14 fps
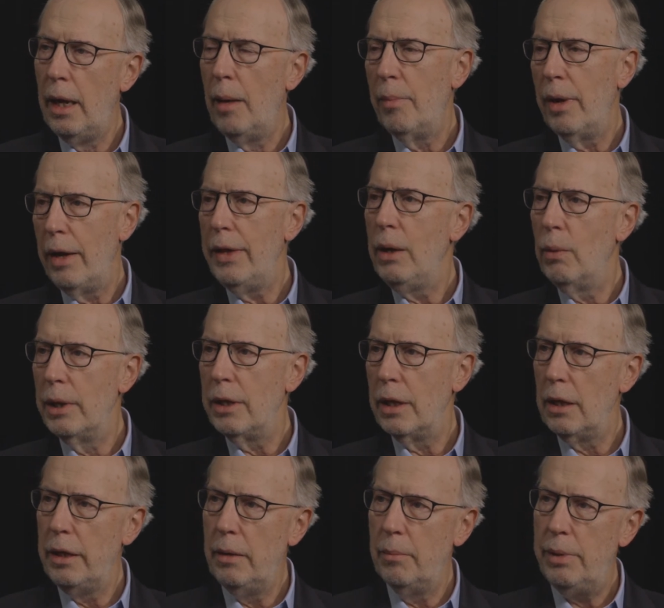But I think what the
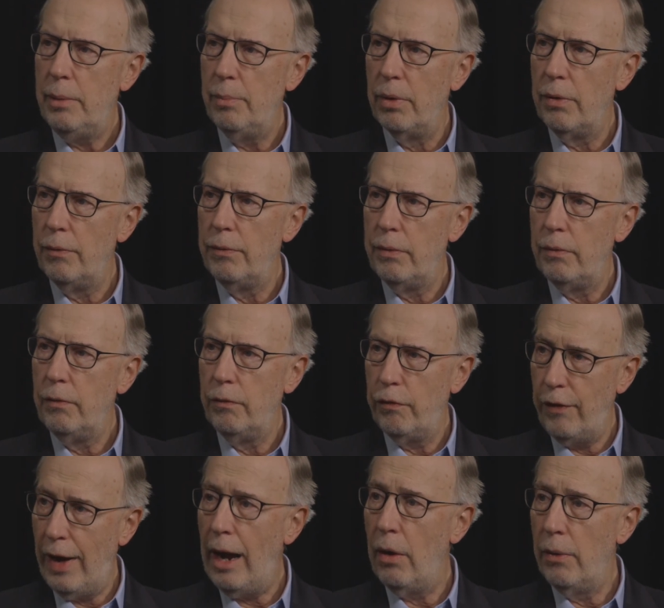Clinton people
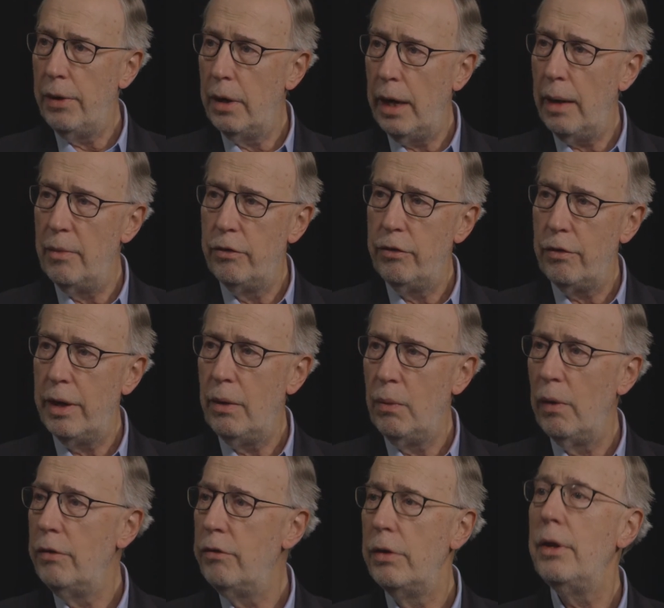found and demonstrated
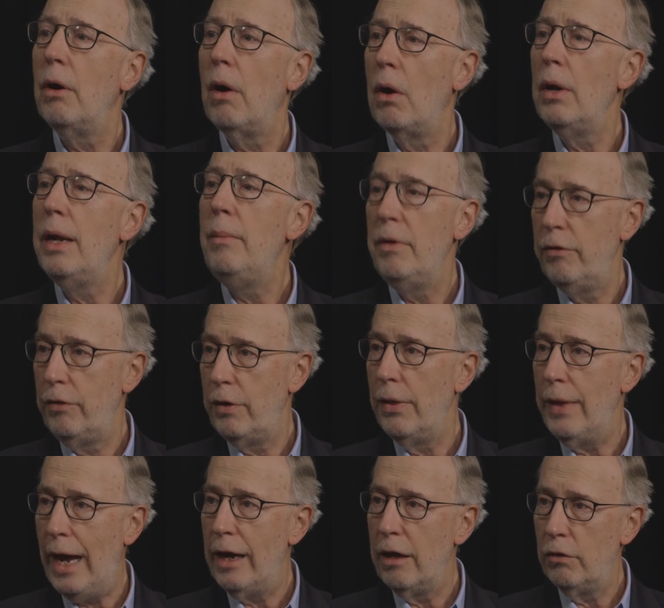was that there are limits to
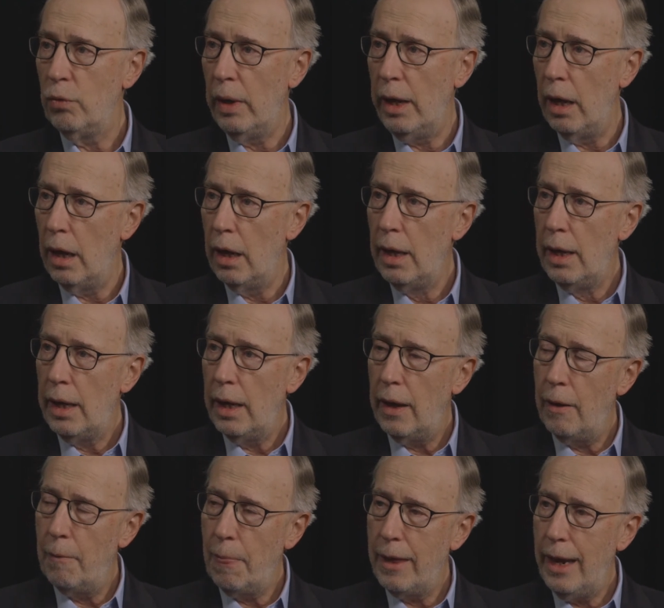that as well,
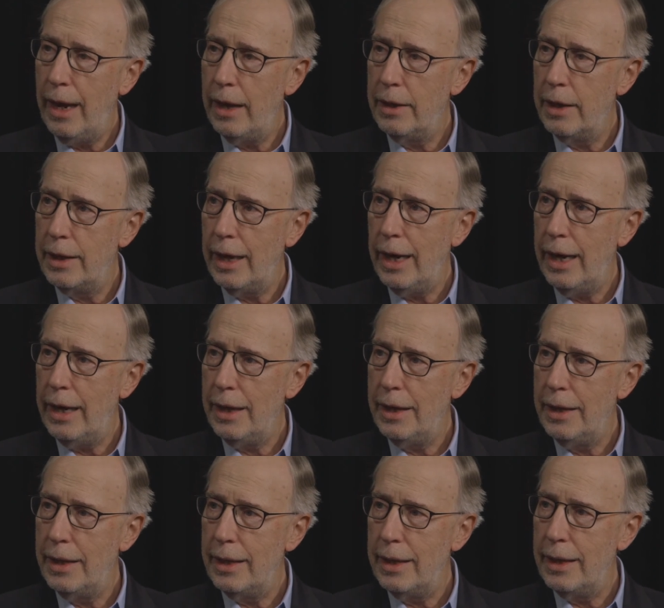and that
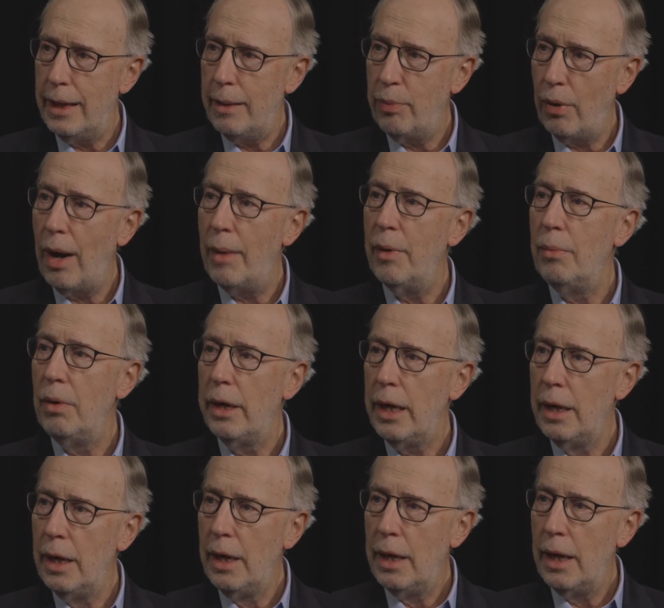they probably
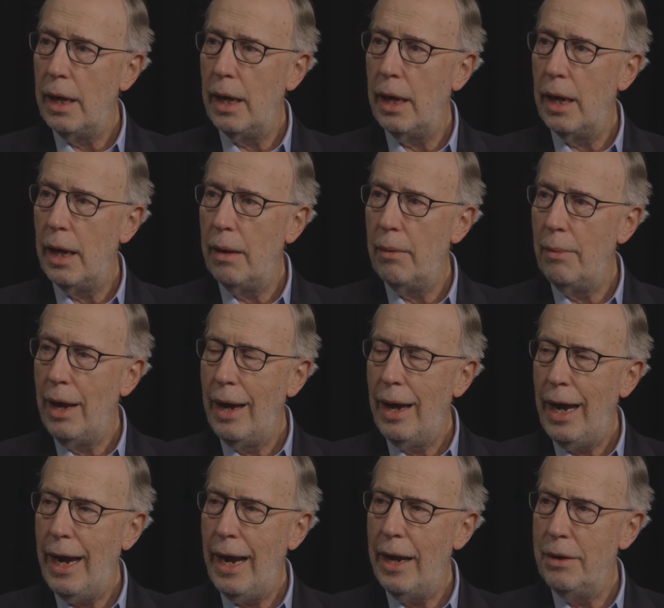
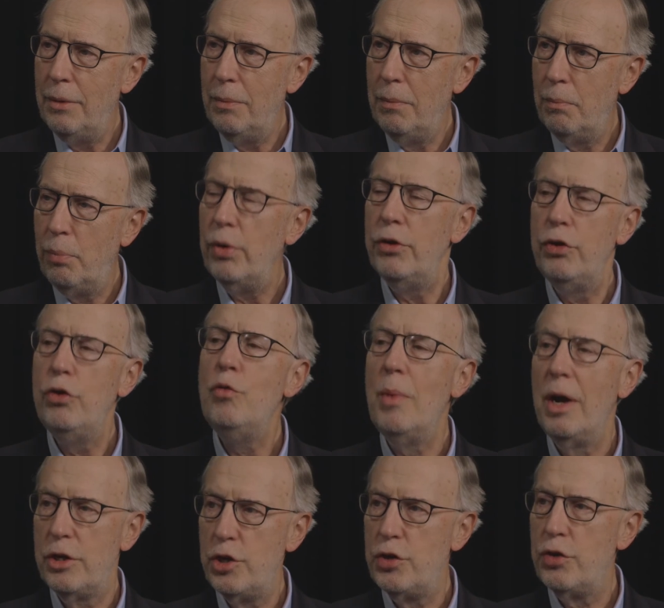had put too
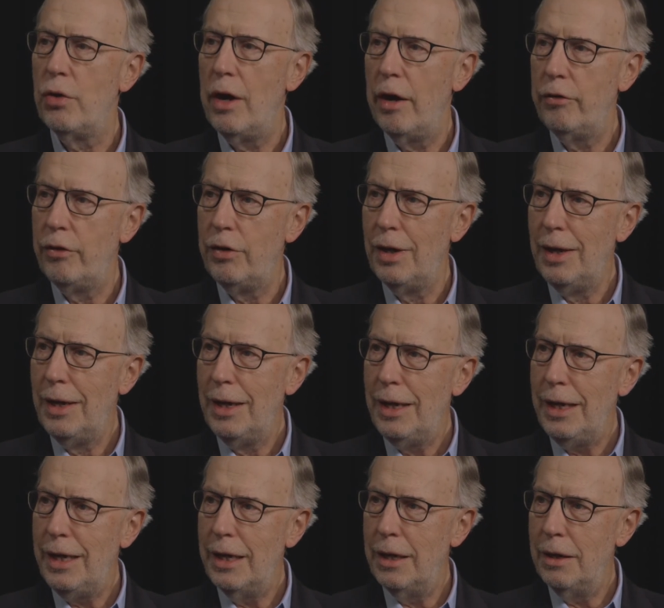much trust
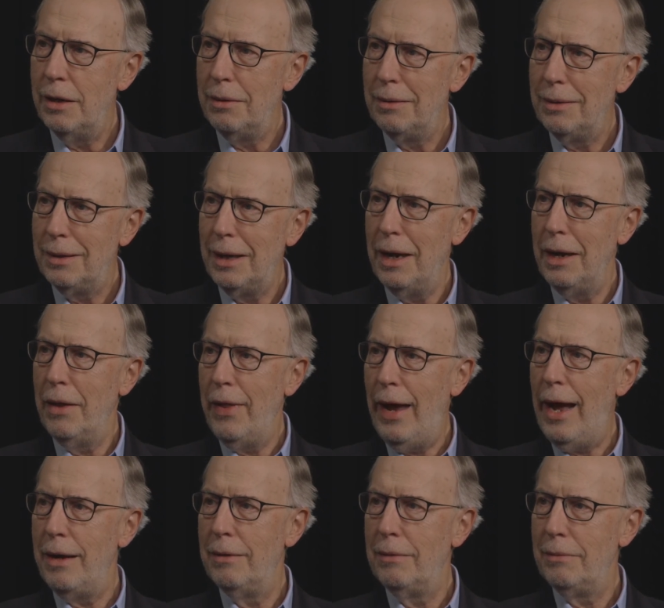in kind of
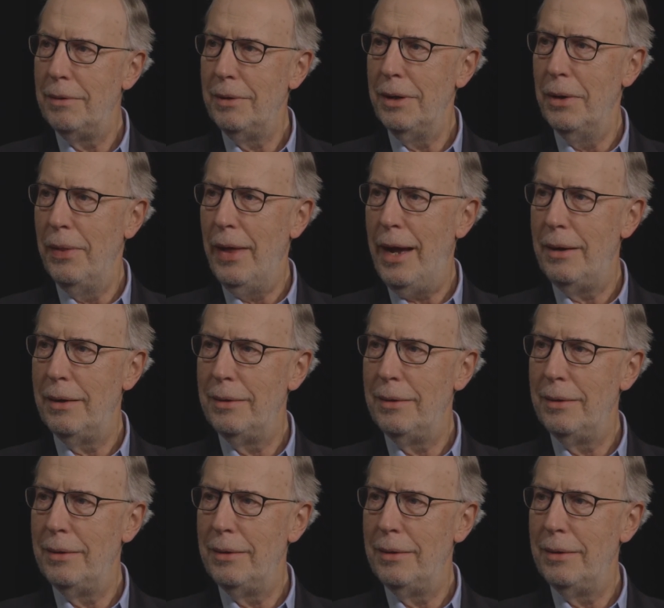that, that